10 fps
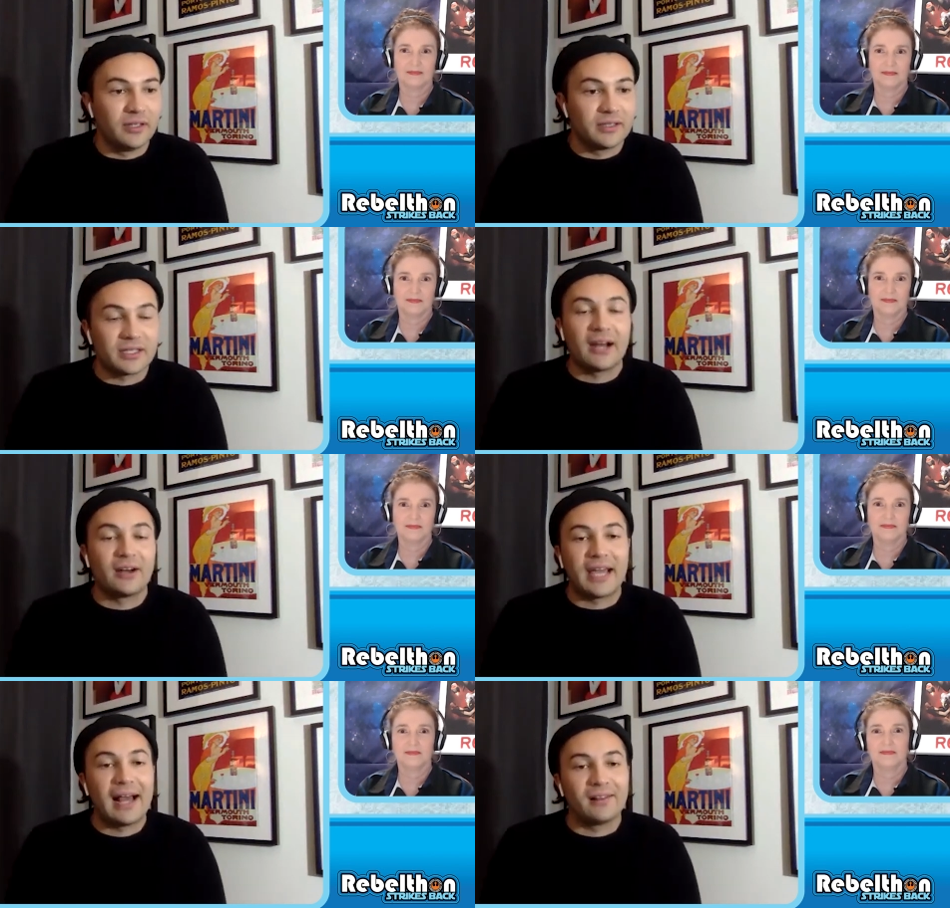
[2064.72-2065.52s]
Speaker 1: the entire
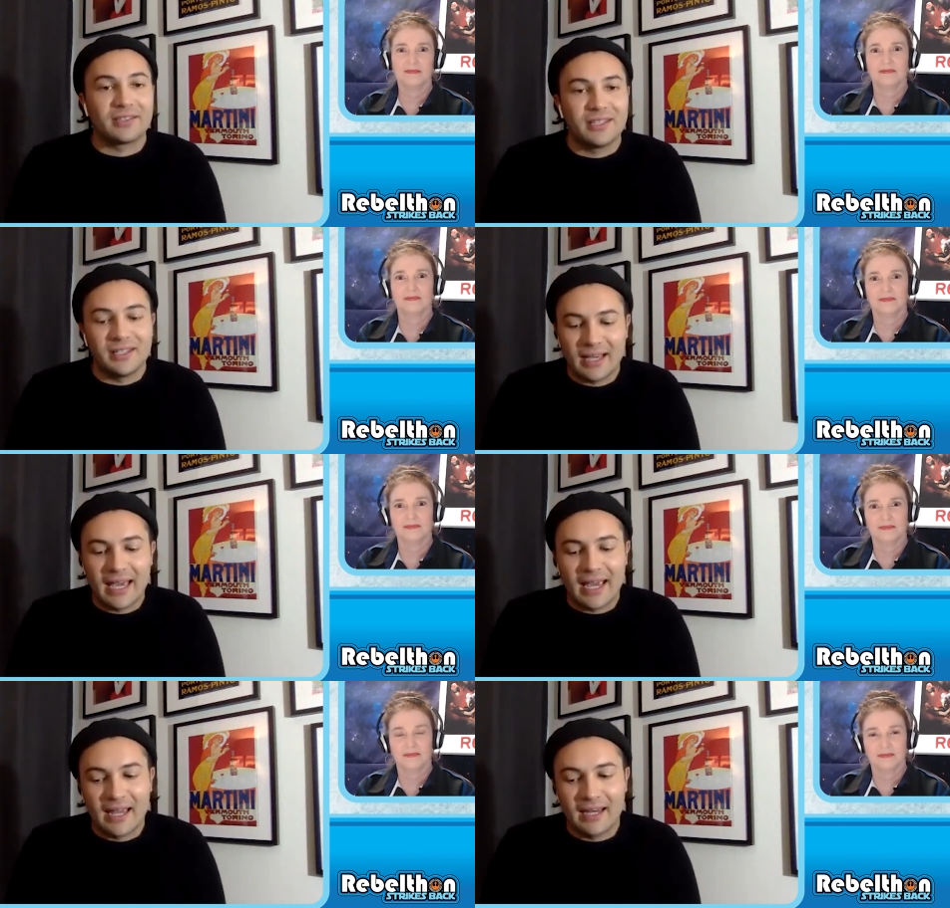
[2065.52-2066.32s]
galaxy.
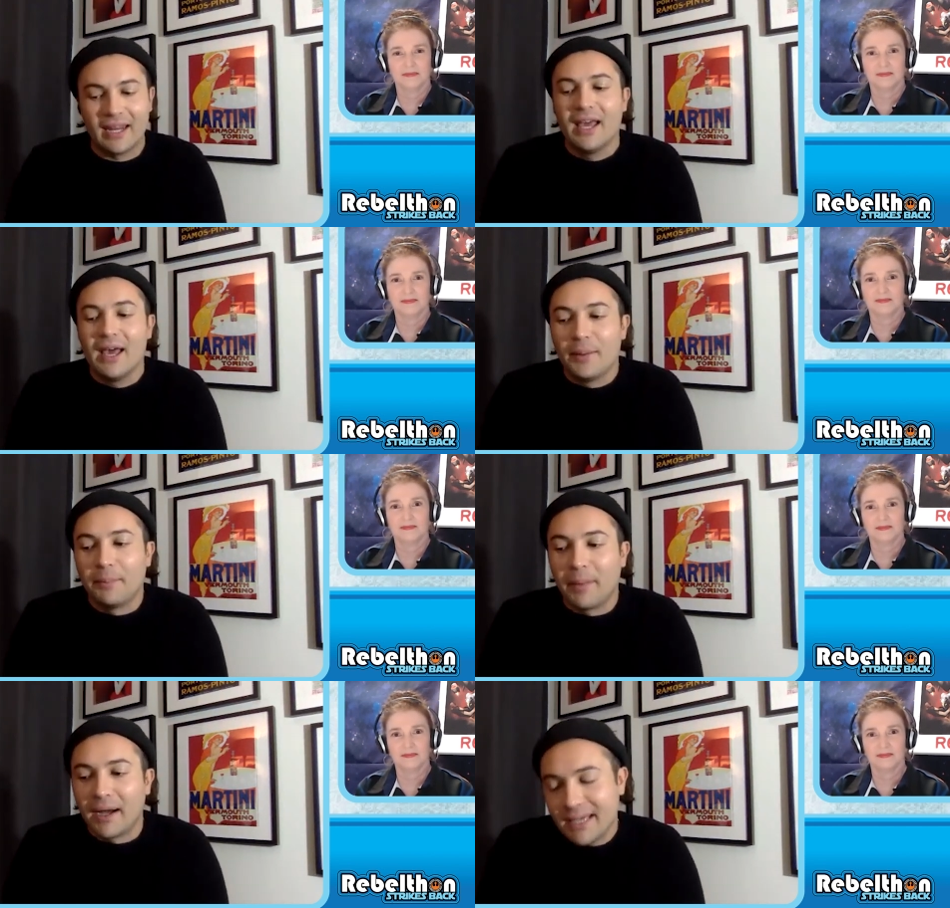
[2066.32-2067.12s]
And
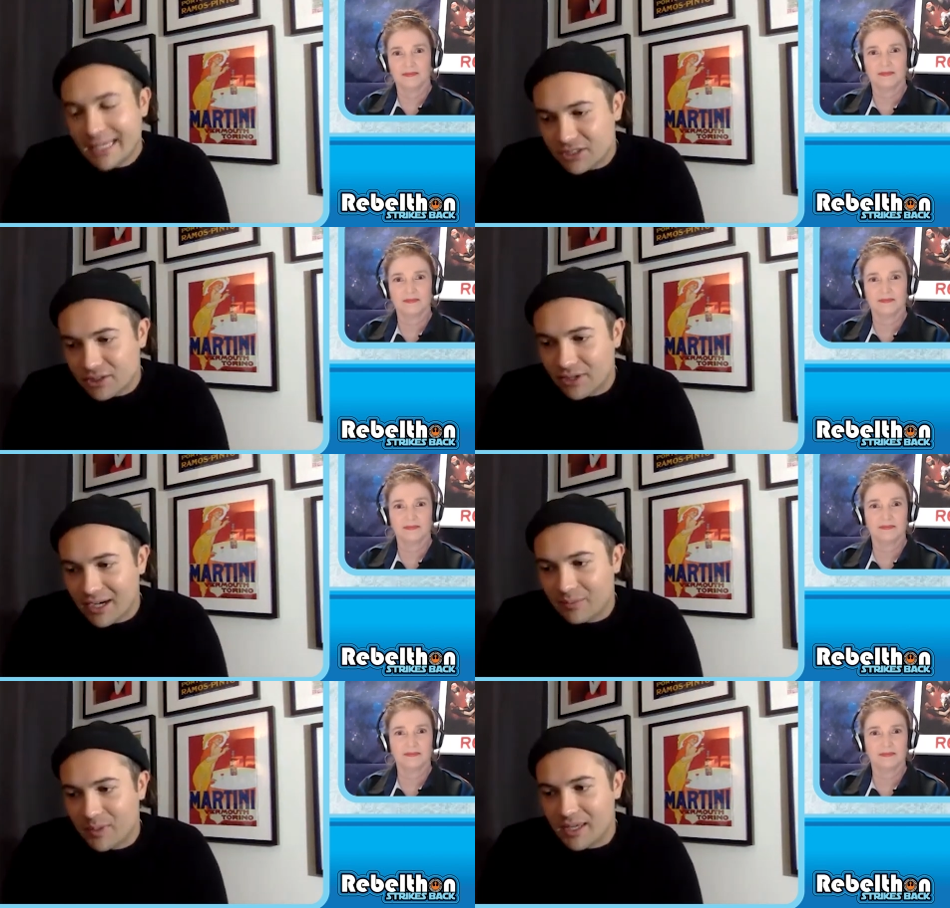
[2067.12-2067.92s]
my
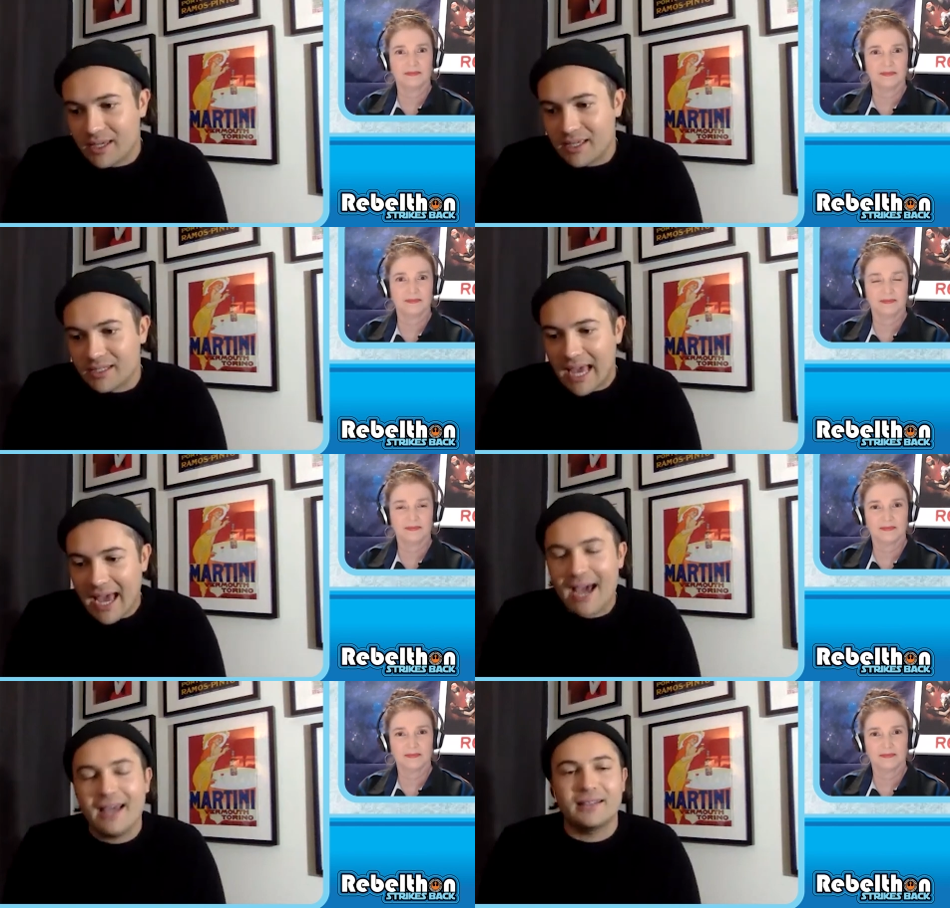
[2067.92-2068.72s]
Instagram is
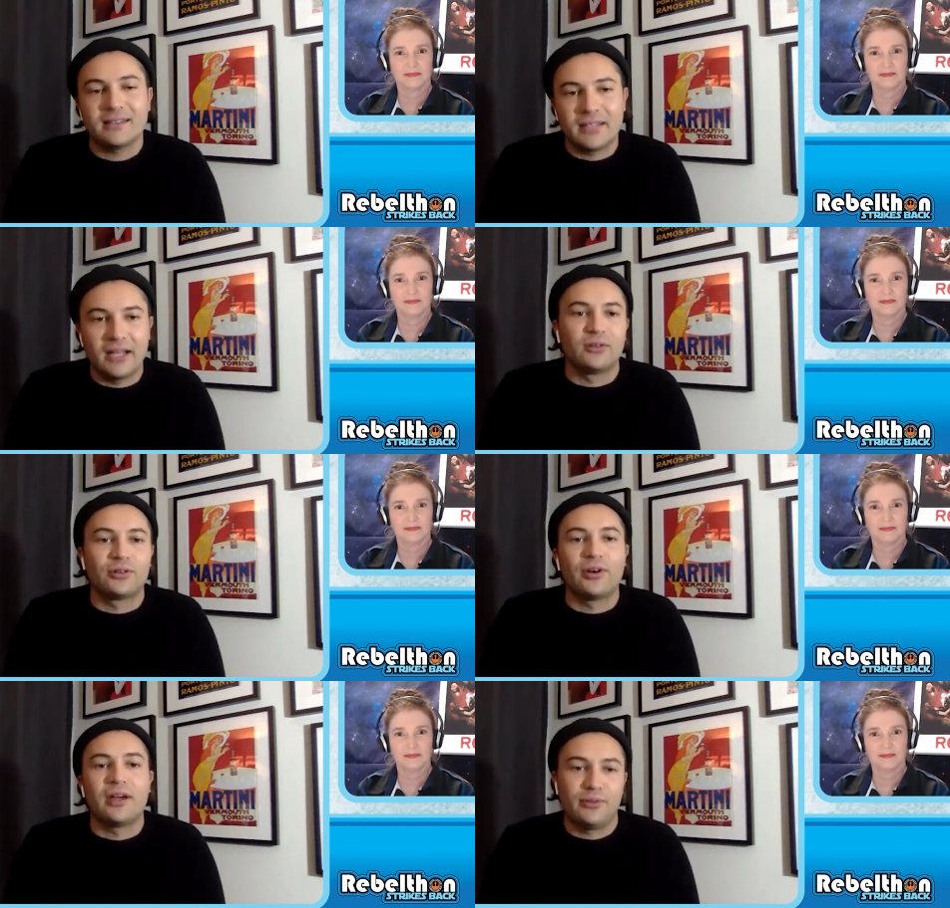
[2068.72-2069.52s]
at Taylor
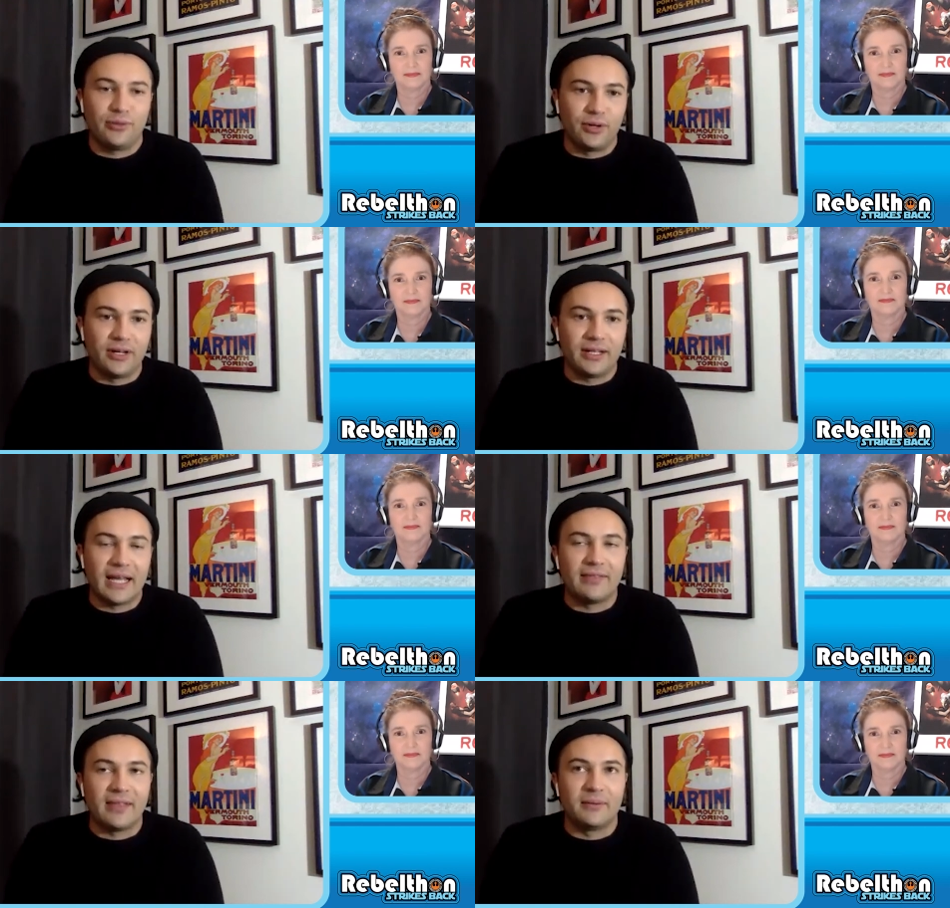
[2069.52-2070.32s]
Gray three,
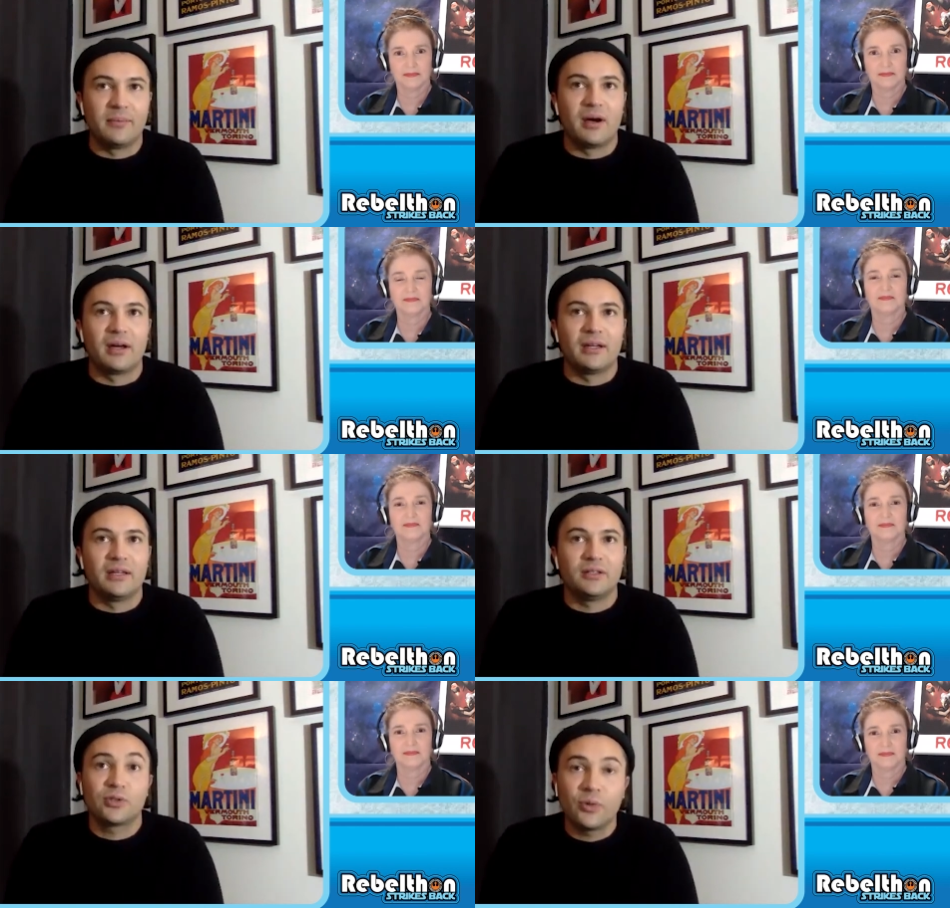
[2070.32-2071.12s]
and then my
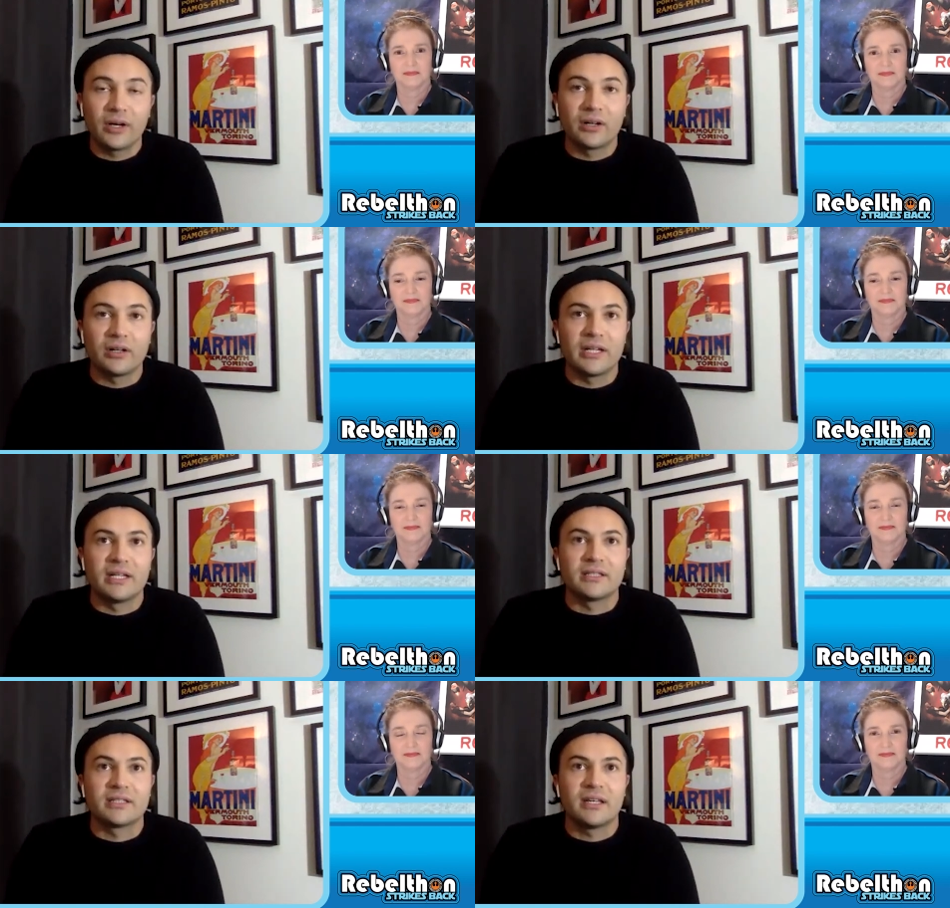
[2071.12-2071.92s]
Twitter
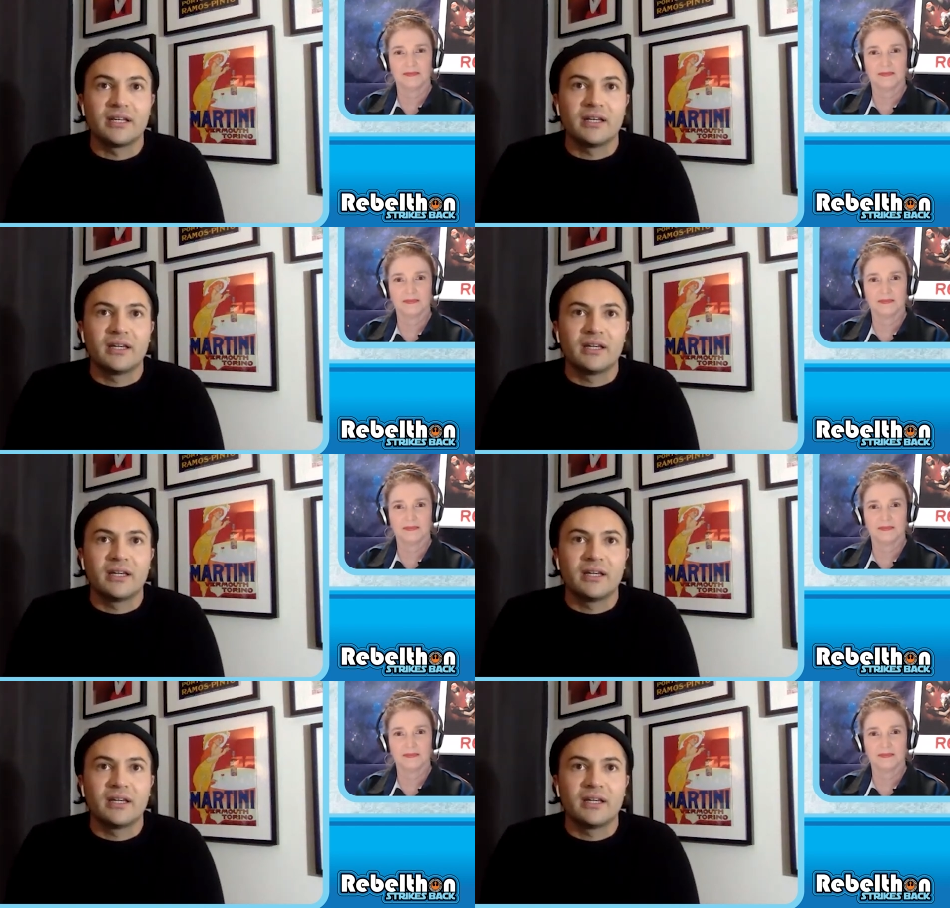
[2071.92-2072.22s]
is,